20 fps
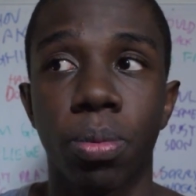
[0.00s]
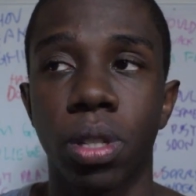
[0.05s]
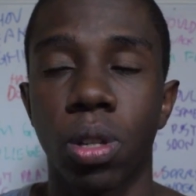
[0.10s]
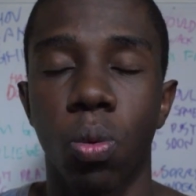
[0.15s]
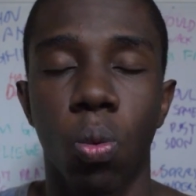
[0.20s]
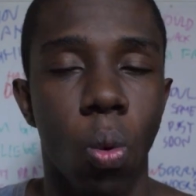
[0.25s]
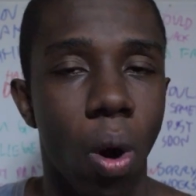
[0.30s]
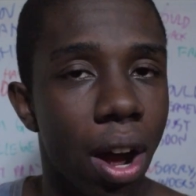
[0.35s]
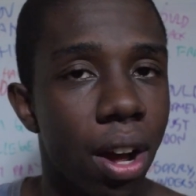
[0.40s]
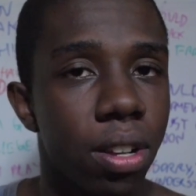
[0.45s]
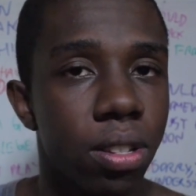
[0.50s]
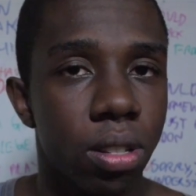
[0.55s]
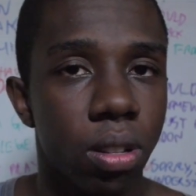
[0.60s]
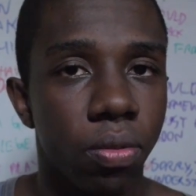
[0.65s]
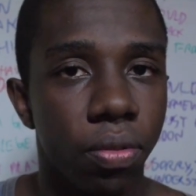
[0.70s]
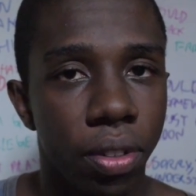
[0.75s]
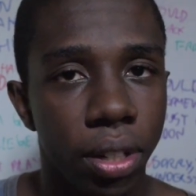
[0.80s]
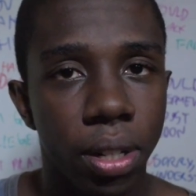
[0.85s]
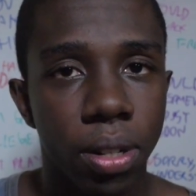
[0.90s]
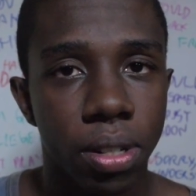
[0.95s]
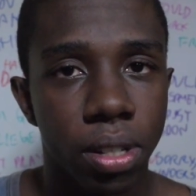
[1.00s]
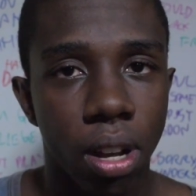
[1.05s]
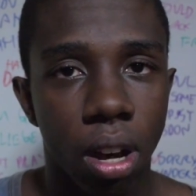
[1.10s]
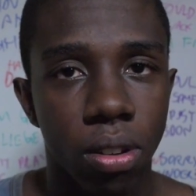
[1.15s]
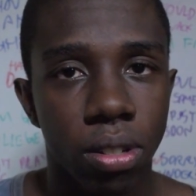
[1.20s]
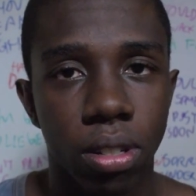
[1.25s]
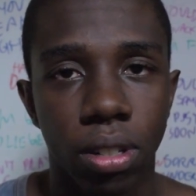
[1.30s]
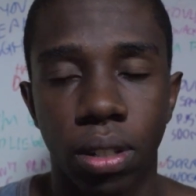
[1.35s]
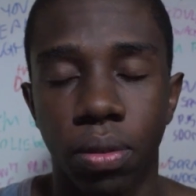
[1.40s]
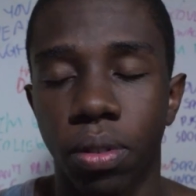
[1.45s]
some videos
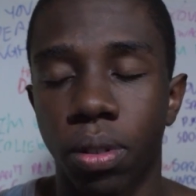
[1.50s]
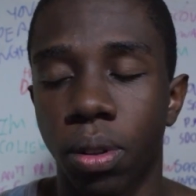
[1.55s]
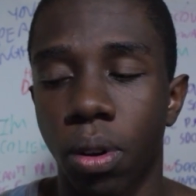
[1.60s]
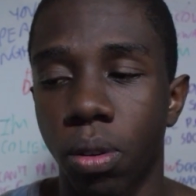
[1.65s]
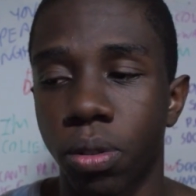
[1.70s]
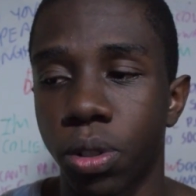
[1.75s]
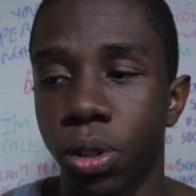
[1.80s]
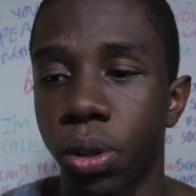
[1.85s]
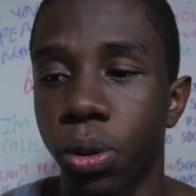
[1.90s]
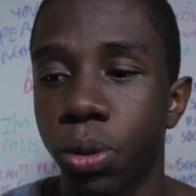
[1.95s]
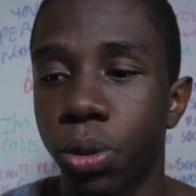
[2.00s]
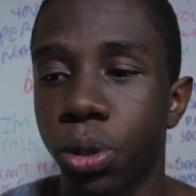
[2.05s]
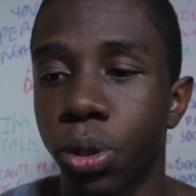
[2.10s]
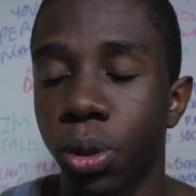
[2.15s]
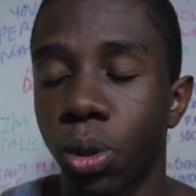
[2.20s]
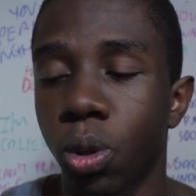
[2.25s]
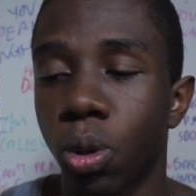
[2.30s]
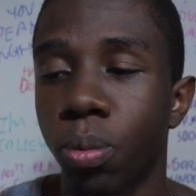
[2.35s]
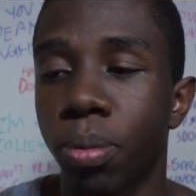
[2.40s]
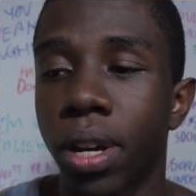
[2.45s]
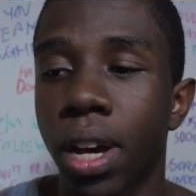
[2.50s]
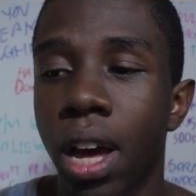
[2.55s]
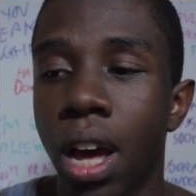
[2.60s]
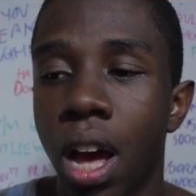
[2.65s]
also on YouTube.